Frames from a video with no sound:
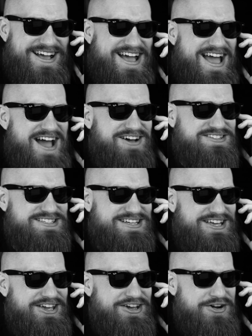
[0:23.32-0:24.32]
How's
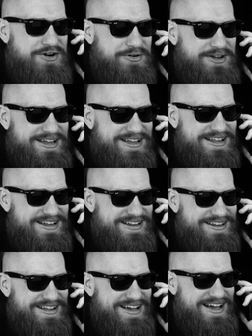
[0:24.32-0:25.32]
it
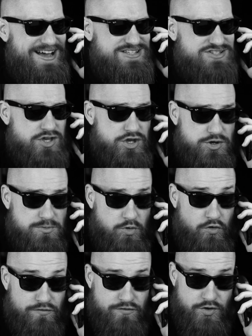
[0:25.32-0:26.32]
going? I saw your
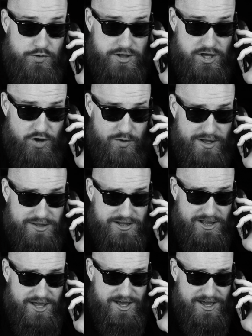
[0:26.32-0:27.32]
portfolio
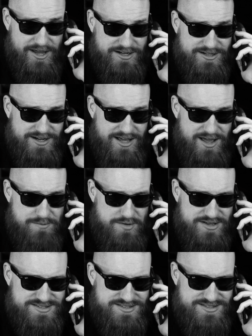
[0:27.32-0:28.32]
online, and I
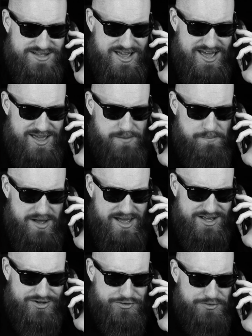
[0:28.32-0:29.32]
must say,
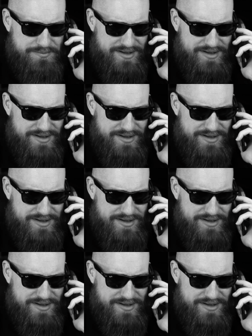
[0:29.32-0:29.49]
Michael,